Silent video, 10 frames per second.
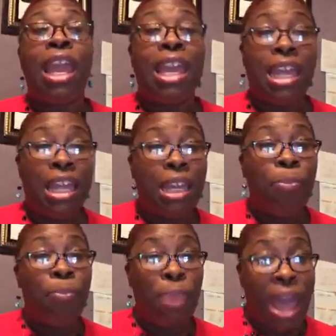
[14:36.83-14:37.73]

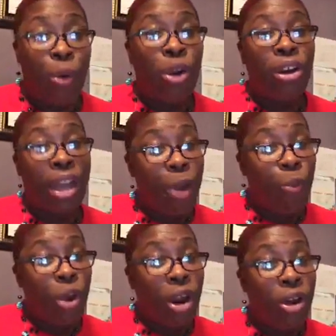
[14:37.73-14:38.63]
Healing Power
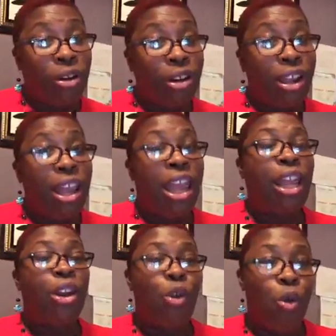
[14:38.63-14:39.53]
Network
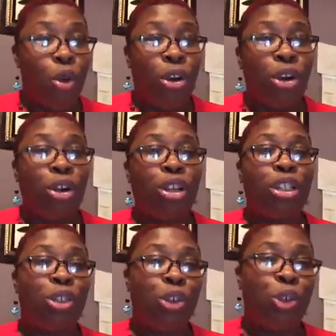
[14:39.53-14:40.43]
in order
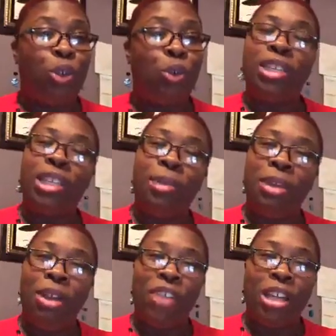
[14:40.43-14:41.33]
to see
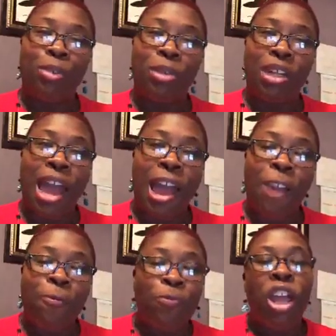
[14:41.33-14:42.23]
me on Facebook
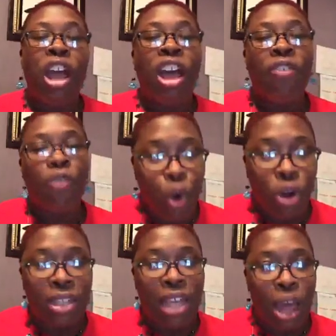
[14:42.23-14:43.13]
Live. Of
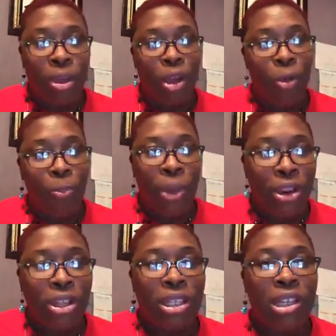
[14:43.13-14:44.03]
course, I'll be on
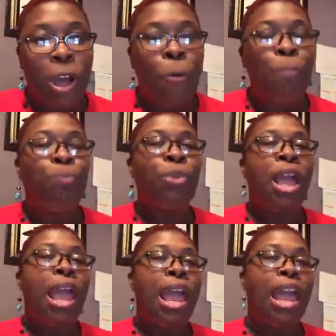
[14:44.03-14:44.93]
Periscope,
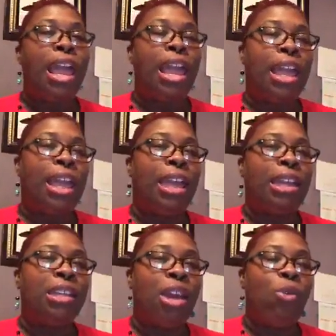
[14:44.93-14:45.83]

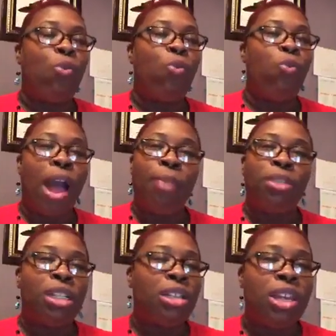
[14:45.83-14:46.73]
and I'm
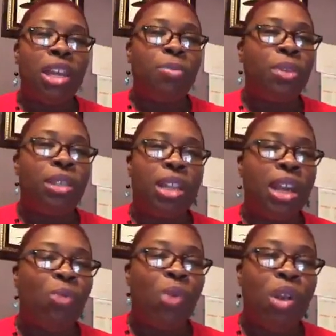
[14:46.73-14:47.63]
just going to keep this
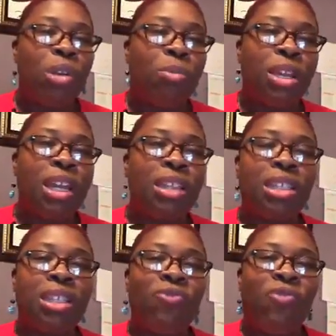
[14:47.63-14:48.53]
thing rolling because
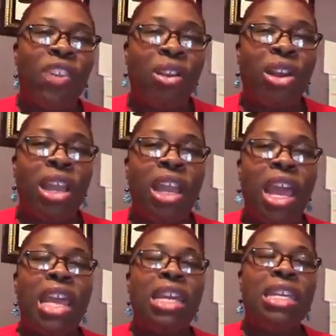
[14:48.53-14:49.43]
it's very
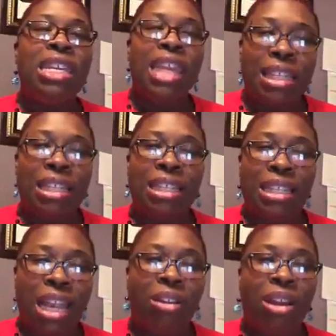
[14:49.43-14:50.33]

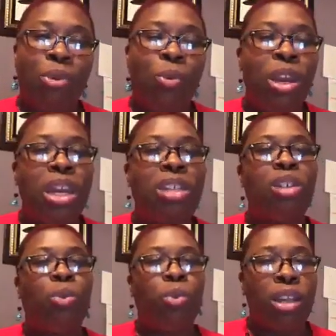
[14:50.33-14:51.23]
necessary. We need
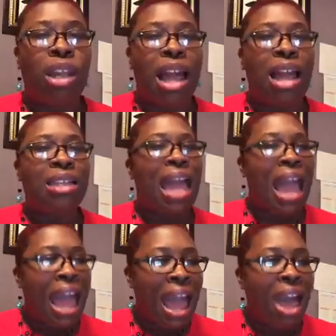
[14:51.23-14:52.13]
to realize
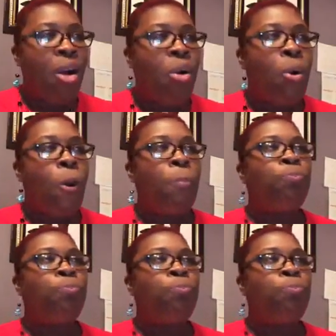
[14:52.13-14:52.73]
how